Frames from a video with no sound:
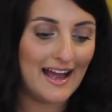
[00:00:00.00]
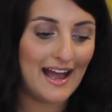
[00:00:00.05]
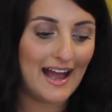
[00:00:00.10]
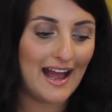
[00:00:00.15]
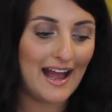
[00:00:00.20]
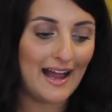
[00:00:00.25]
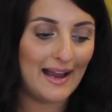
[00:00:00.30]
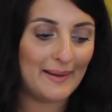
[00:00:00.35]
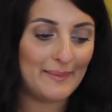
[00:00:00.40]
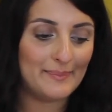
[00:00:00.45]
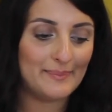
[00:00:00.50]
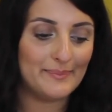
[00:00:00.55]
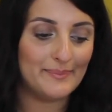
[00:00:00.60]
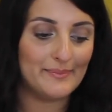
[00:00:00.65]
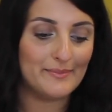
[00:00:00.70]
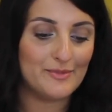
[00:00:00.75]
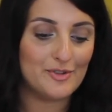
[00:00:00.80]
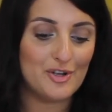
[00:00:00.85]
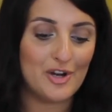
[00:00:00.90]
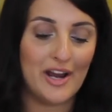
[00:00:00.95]

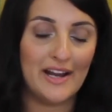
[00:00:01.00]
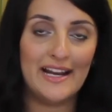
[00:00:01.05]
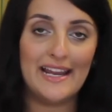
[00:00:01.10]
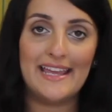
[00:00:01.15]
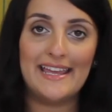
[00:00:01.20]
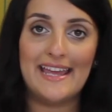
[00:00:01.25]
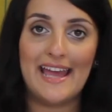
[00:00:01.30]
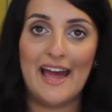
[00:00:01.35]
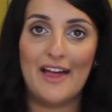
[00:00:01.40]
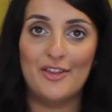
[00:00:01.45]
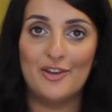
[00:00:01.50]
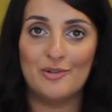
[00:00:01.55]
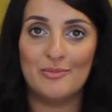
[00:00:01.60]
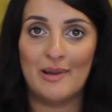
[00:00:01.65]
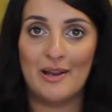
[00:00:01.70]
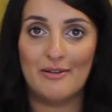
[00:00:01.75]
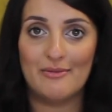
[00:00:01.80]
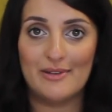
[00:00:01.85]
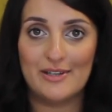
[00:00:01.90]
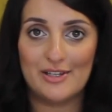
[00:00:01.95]
I'm trying to gather
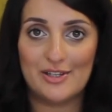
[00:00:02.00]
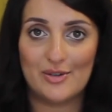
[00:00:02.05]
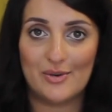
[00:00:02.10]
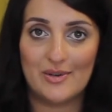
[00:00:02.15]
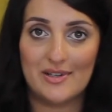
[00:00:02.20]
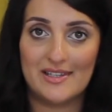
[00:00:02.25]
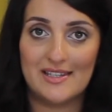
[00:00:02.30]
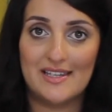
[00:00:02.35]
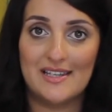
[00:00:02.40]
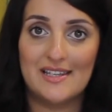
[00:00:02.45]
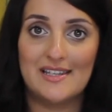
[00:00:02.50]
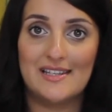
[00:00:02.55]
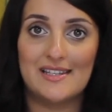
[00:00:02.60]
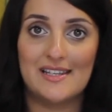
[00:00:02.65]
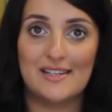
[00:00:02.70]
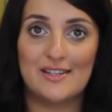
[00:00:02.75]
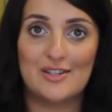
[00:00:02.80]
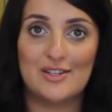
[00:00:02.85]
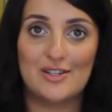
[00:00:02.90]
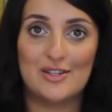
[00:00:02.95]
my resources,
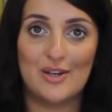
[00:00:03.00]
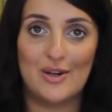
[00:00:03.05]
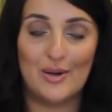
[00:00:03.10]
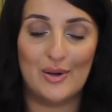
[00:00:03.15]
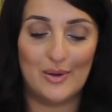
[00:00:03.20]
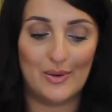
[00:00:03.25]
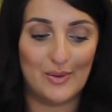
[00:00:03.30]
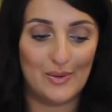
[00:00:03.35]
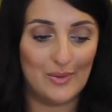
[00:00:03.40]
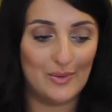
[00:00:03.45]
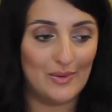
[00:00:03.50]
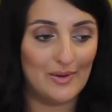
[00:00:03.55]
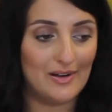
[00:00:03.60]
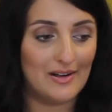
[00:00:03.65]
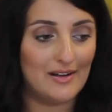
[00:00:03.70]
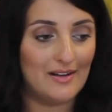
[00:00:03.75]
and so